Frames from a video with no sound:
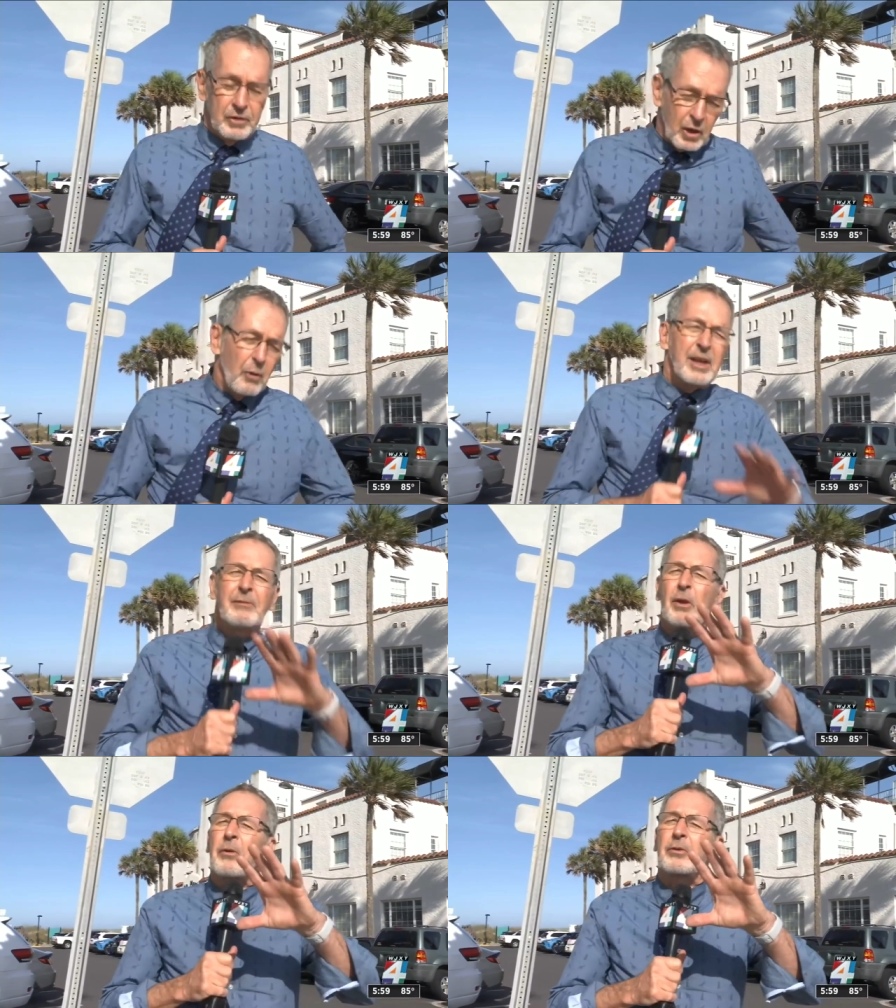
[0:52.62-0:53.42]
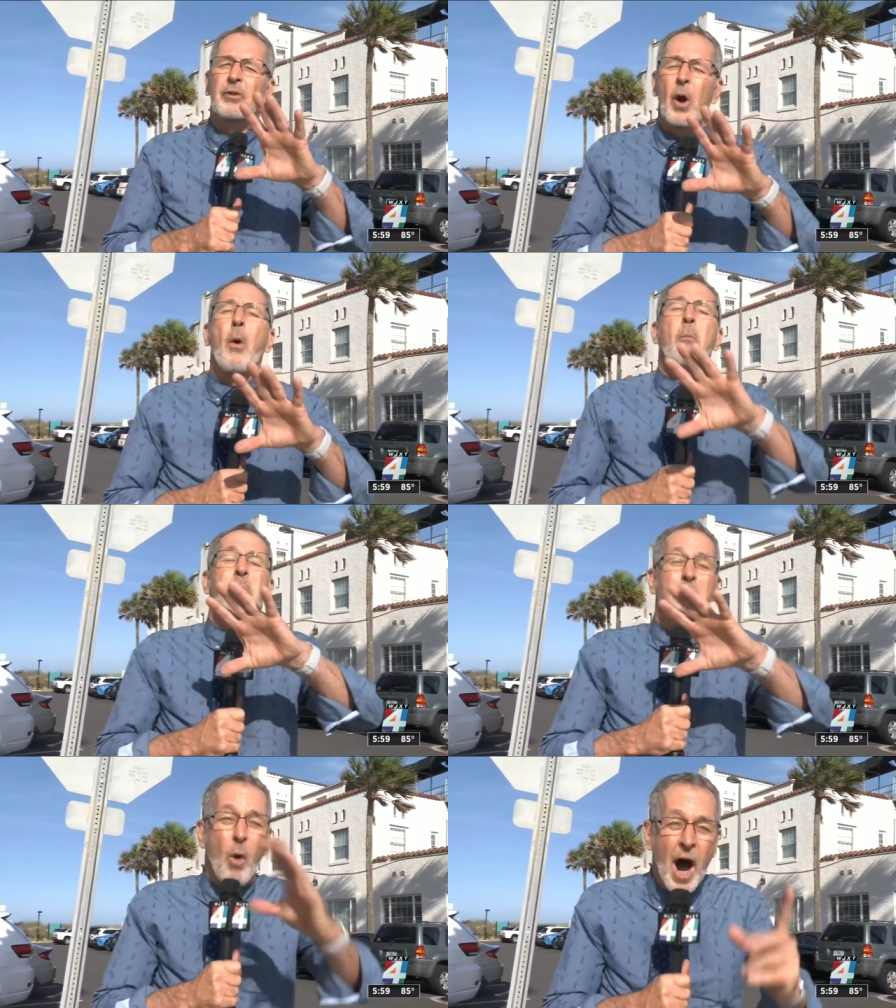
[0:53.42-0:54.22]
you know, even though there's no
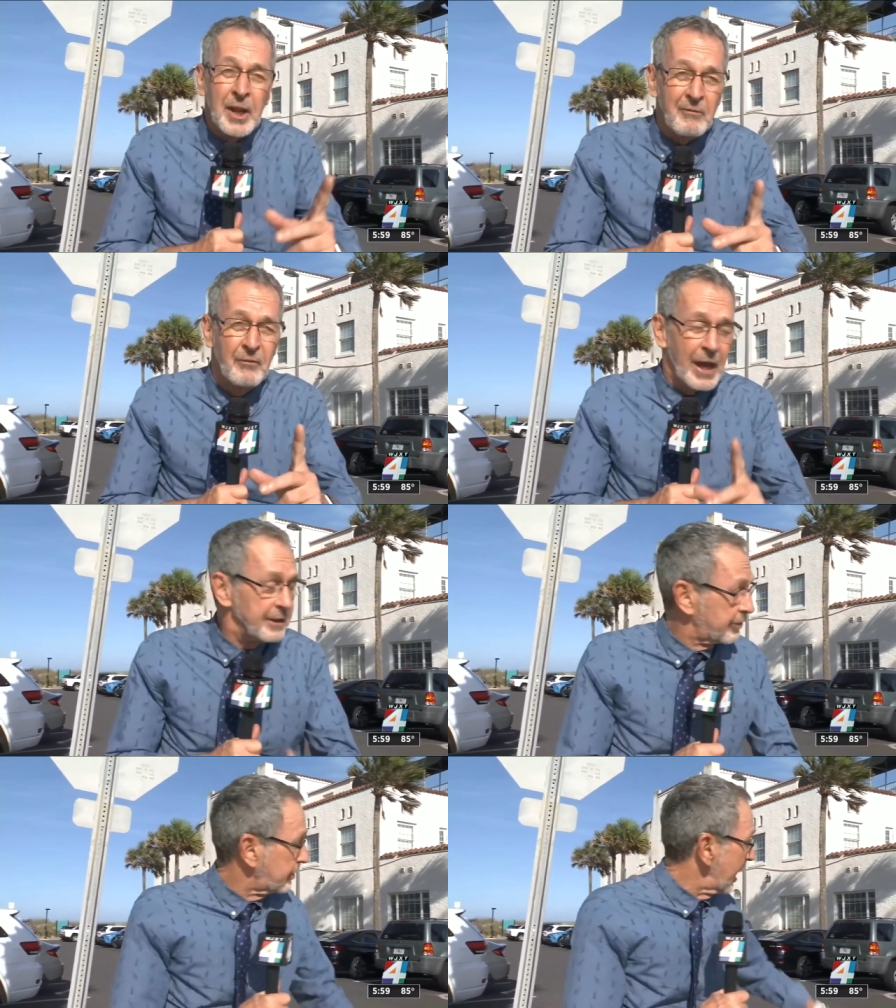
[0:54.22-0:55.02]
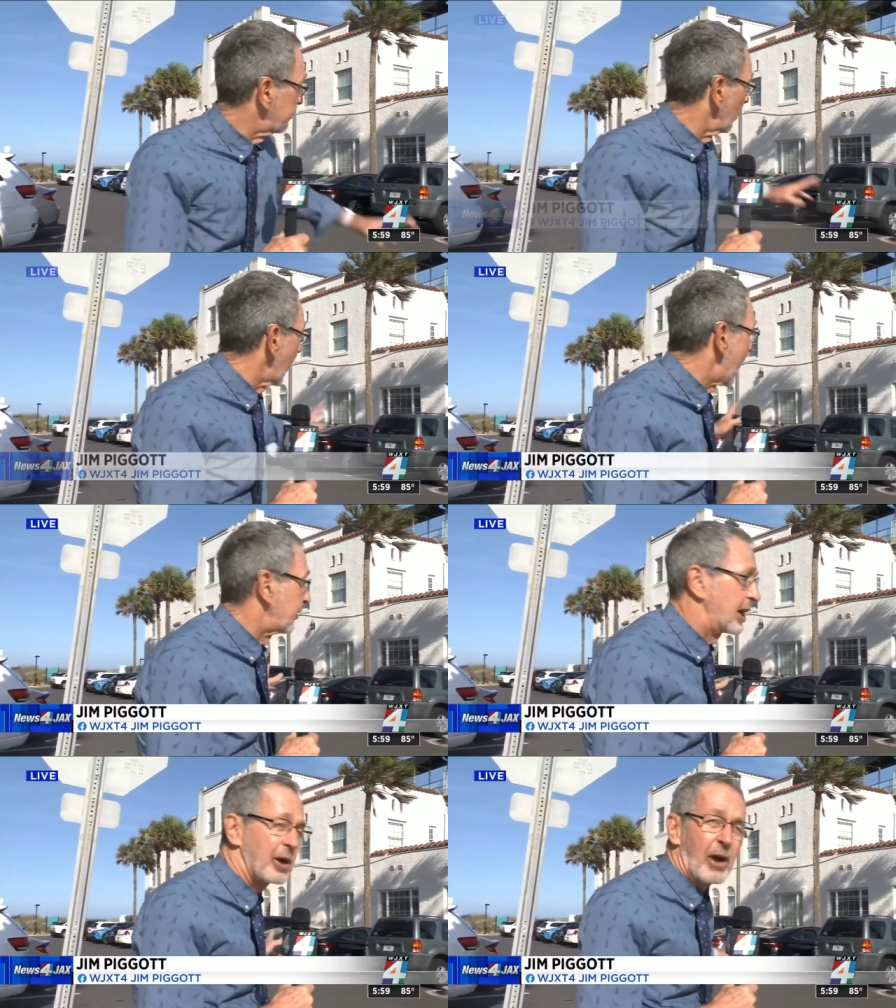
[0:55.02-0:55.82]
one event scheduled out
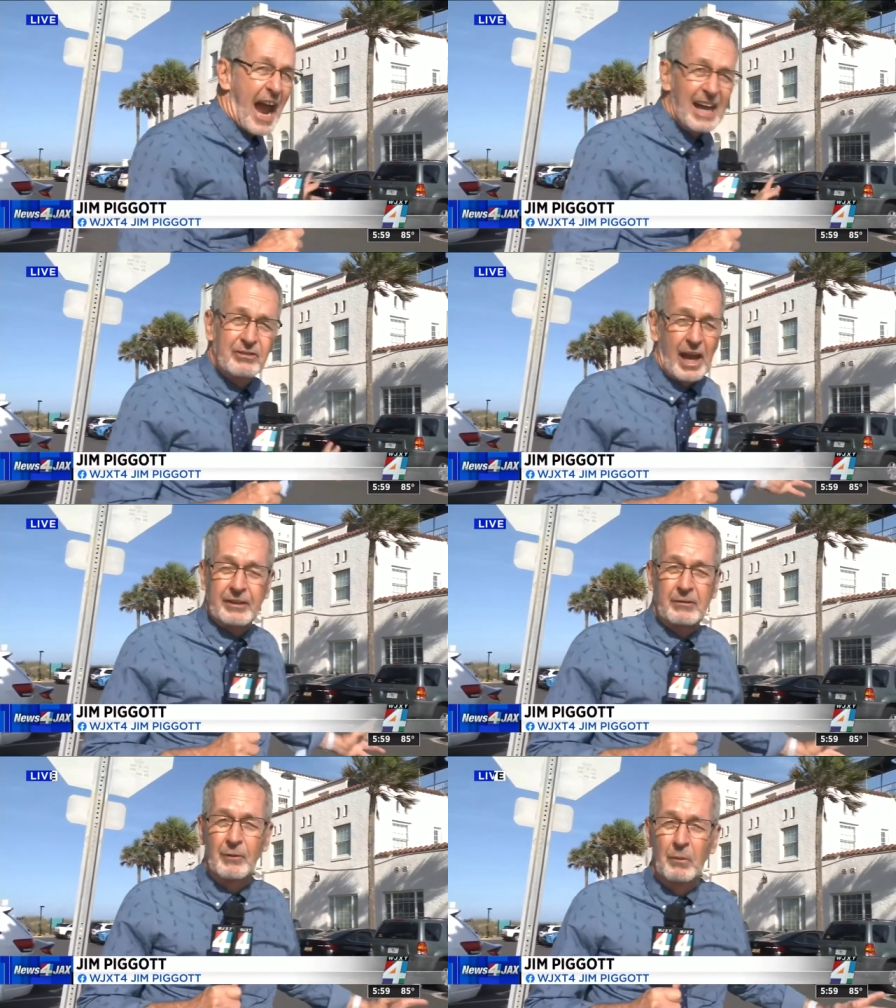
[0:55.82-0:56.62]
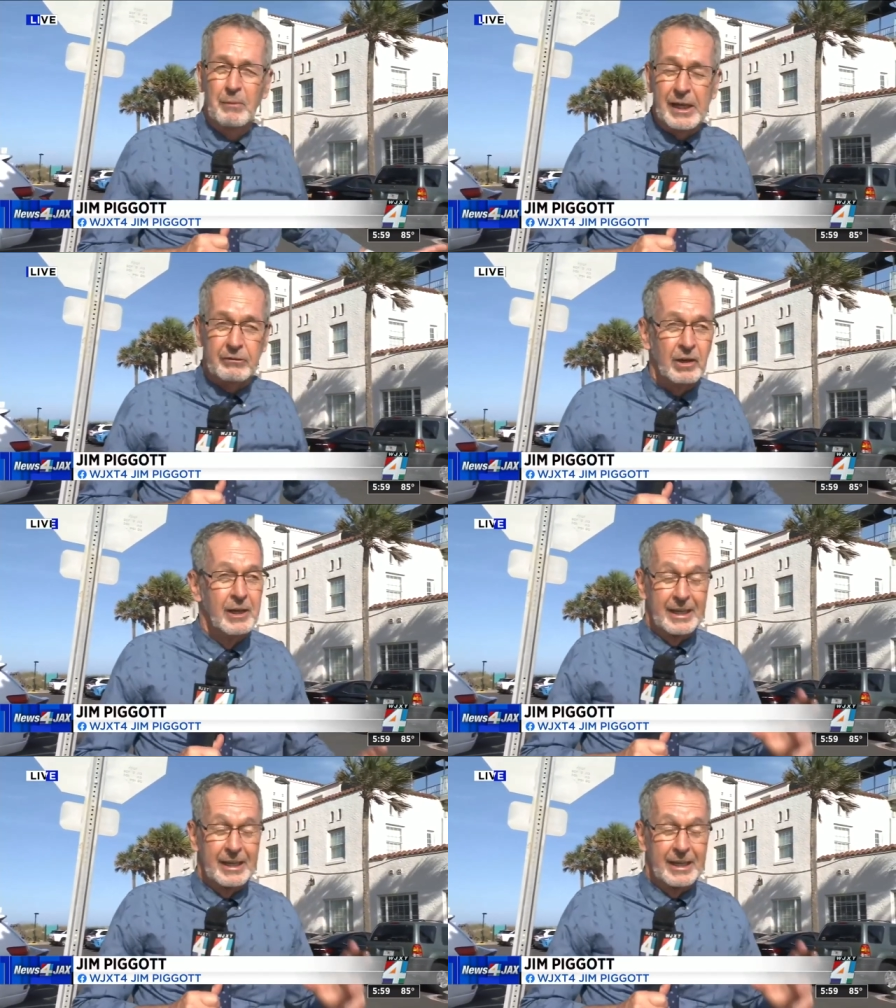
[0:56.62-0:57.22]
here at Jacksonville Beach,